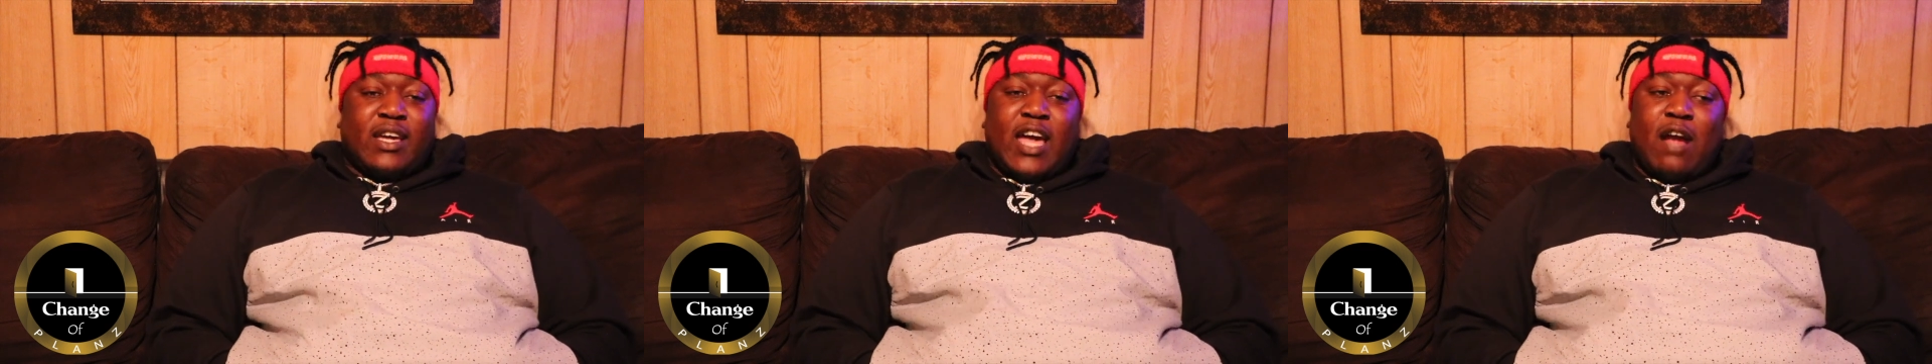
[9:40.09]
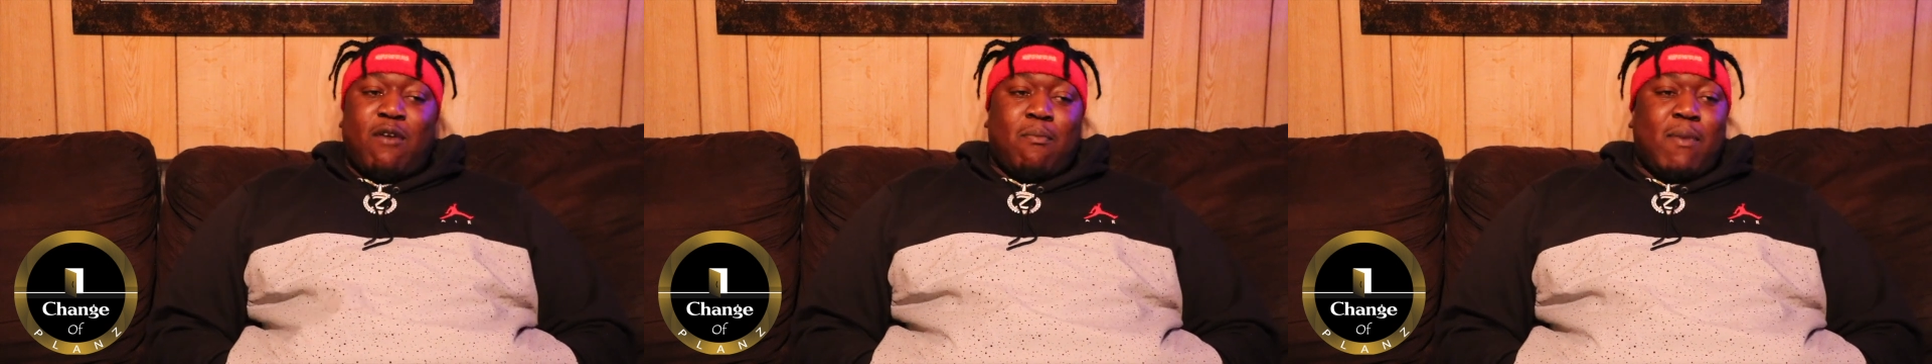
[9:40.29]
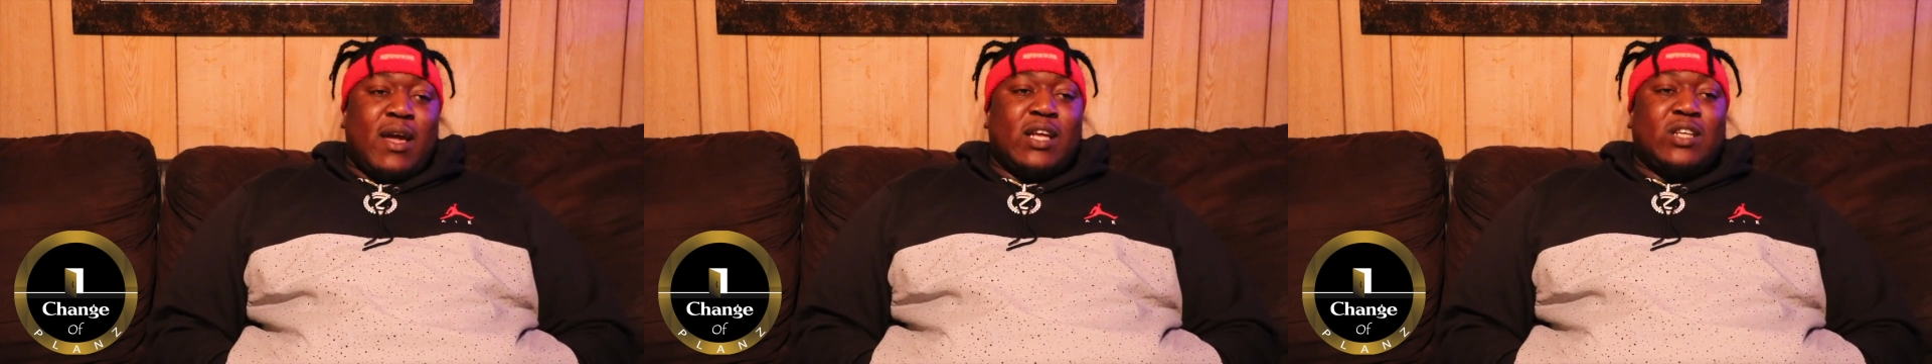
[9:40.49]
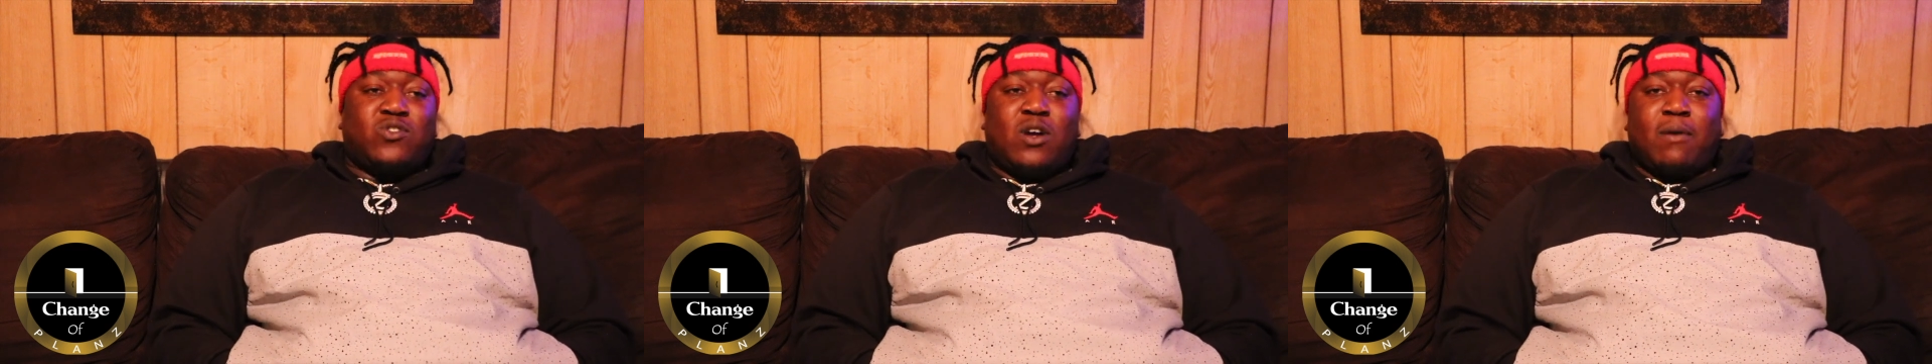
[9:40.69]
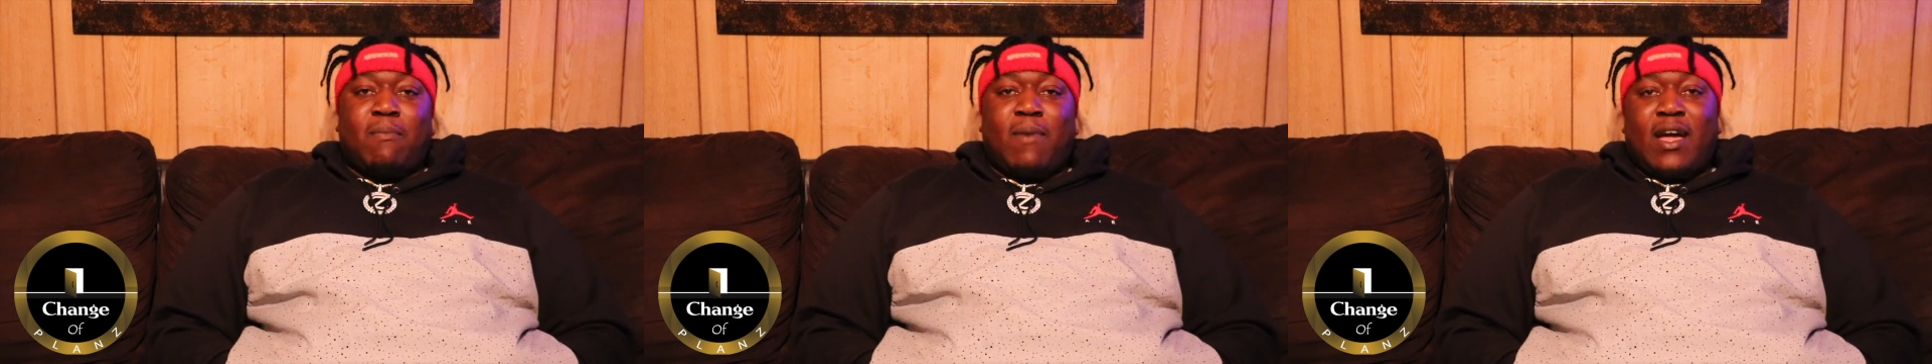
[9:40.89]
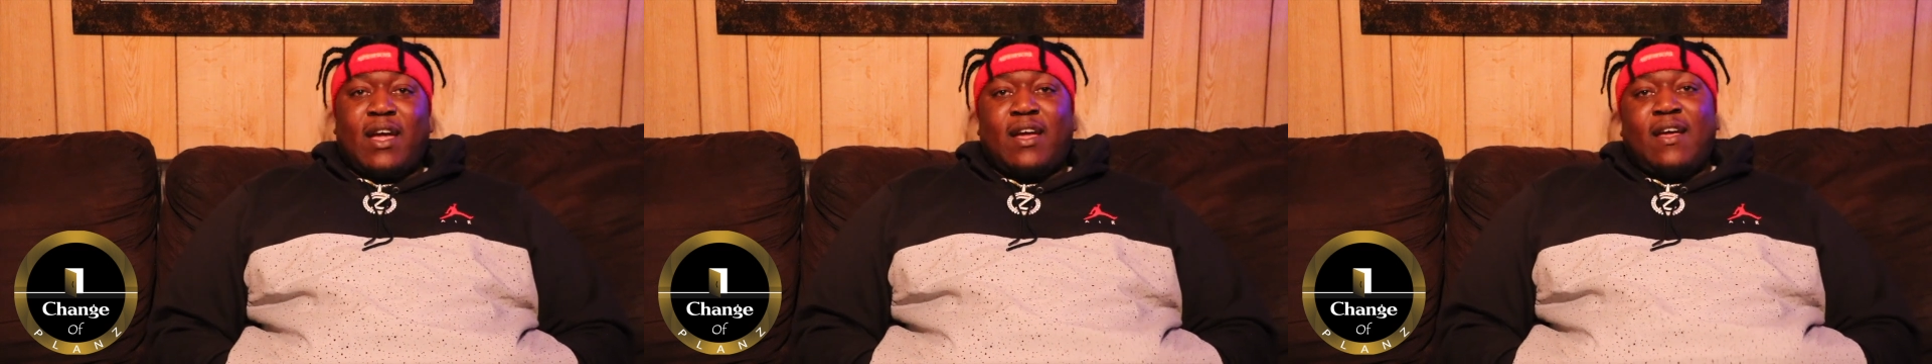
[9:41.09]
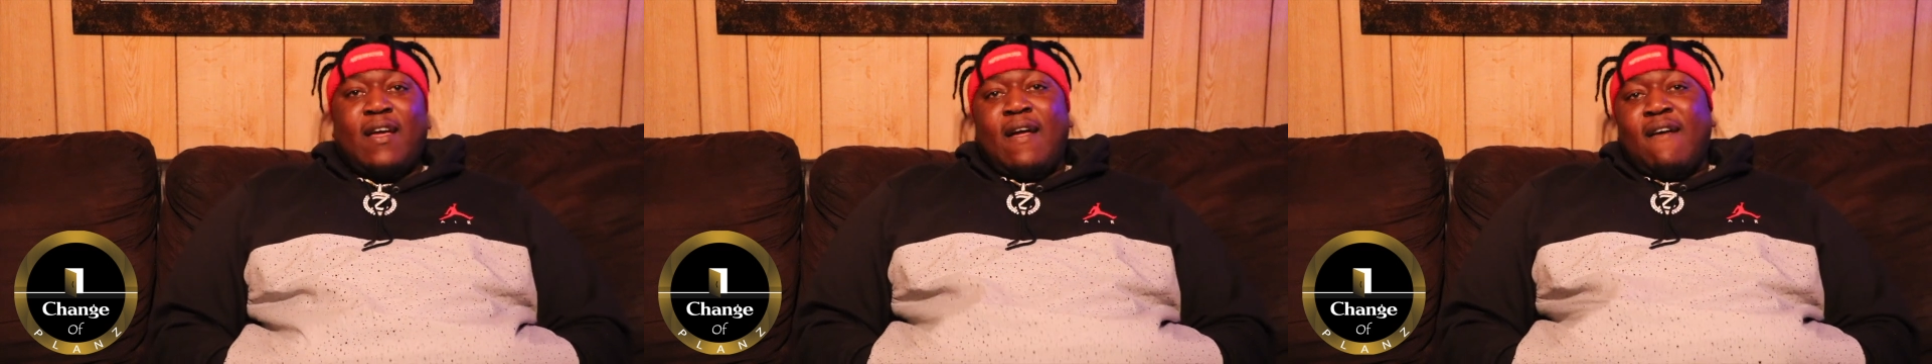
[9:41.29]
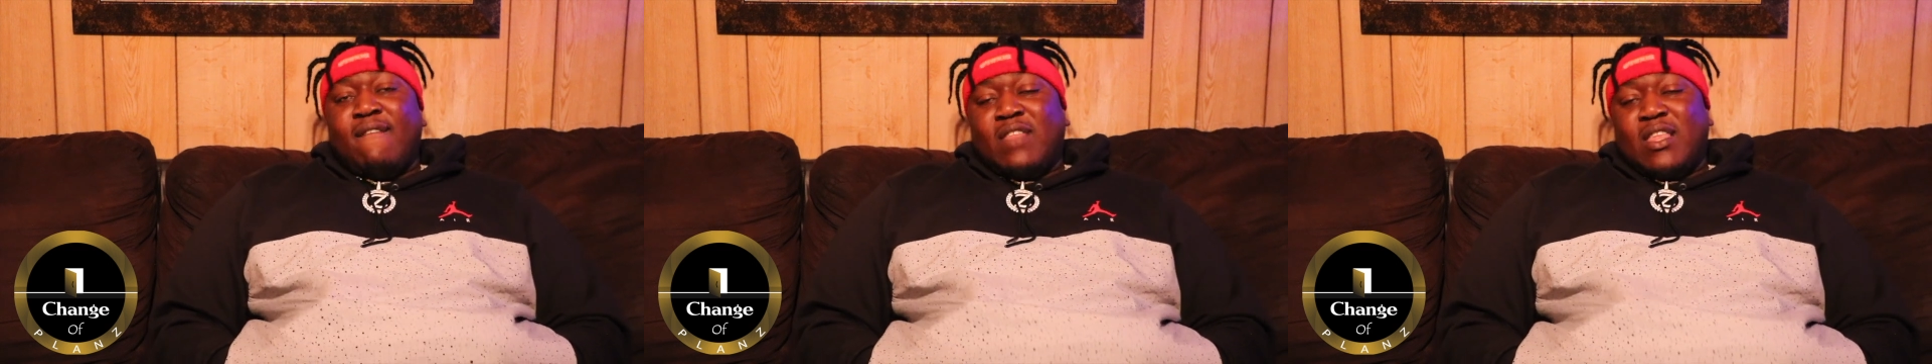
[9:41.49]
Cameraman, drunk man,
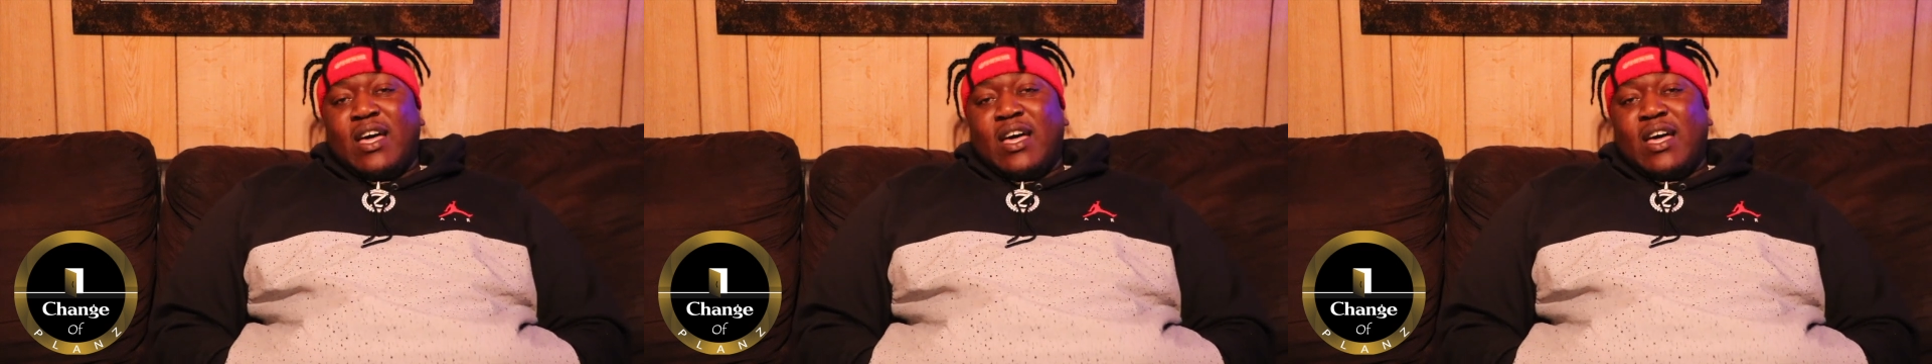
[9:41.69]
mm-hmm.